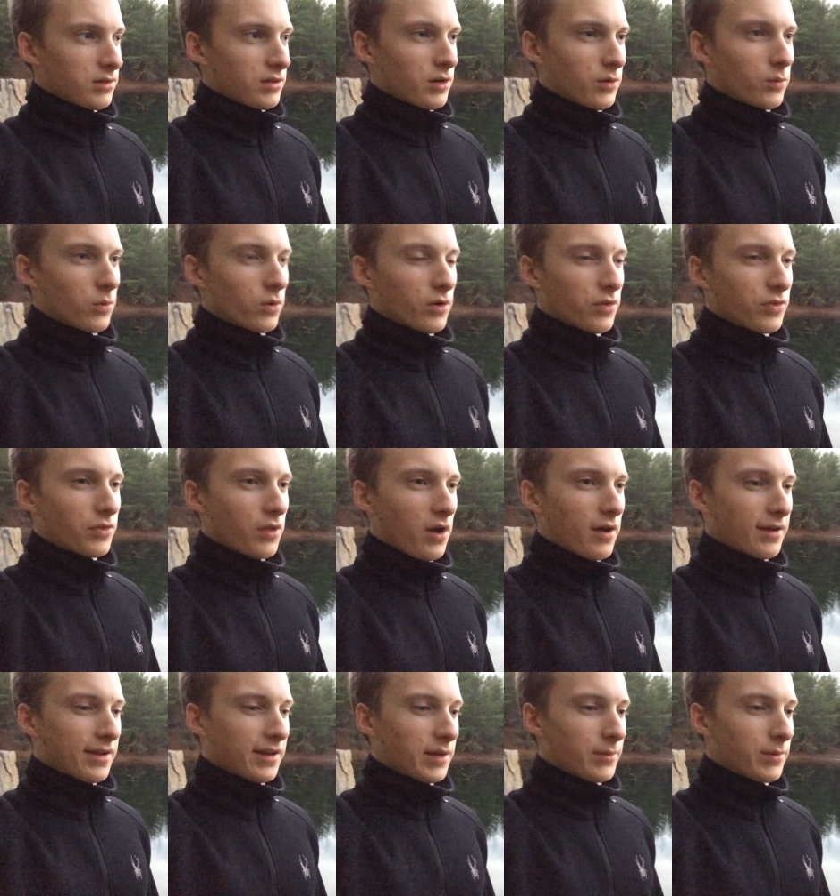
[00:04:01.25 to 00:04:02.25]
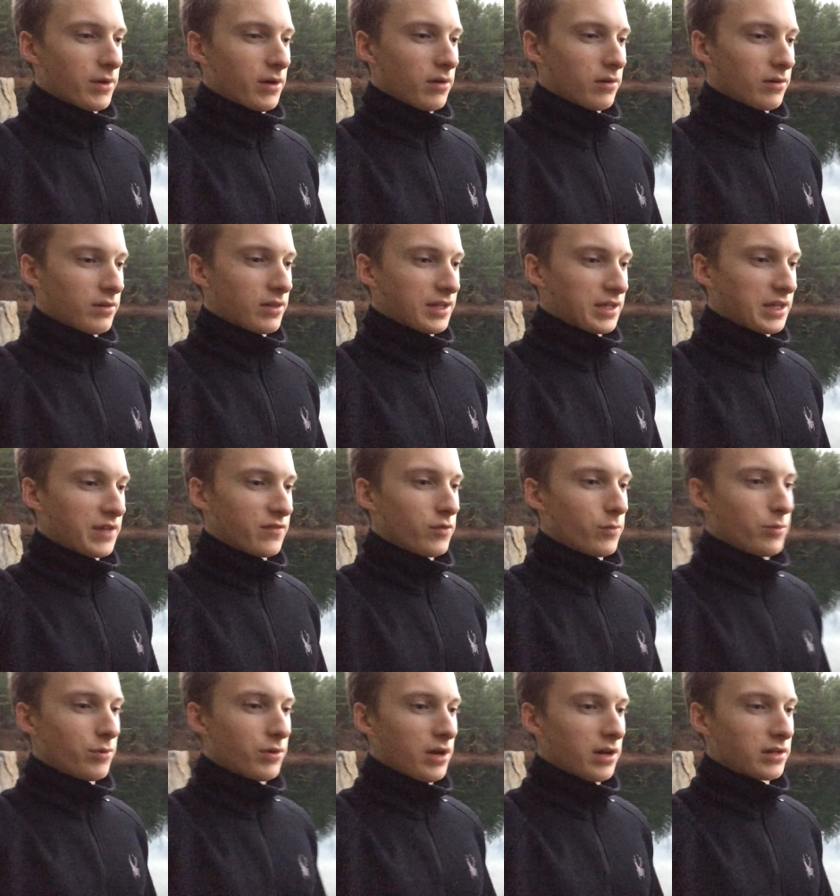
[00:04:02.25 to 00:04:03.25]
that are worth talking about, that
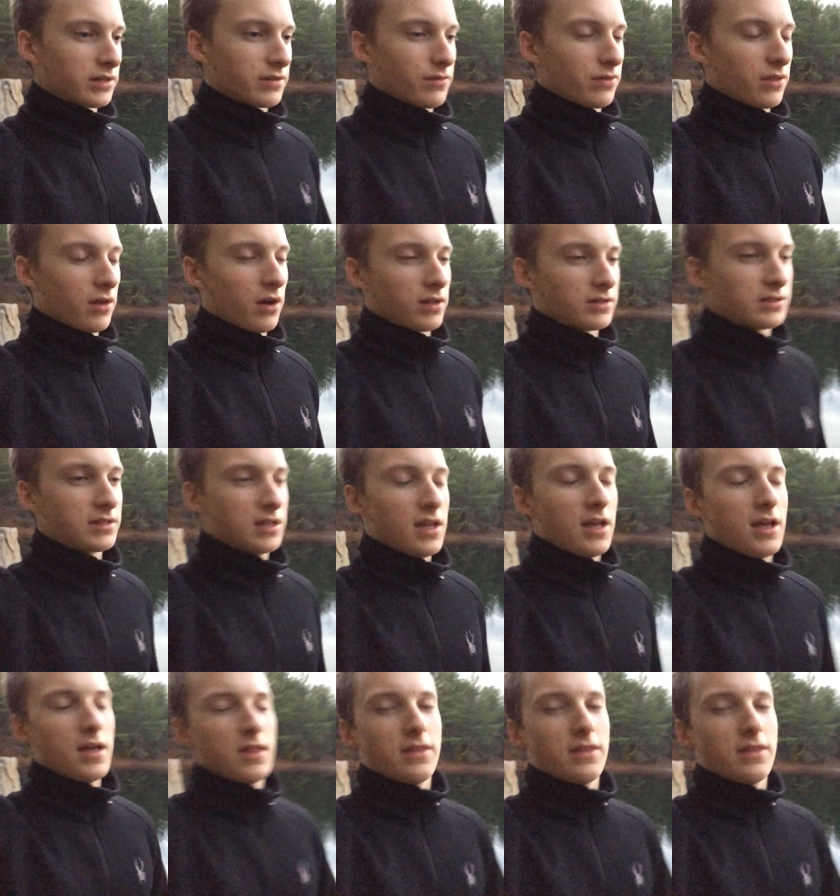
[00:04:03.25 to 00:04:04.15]
give you productive thoughts,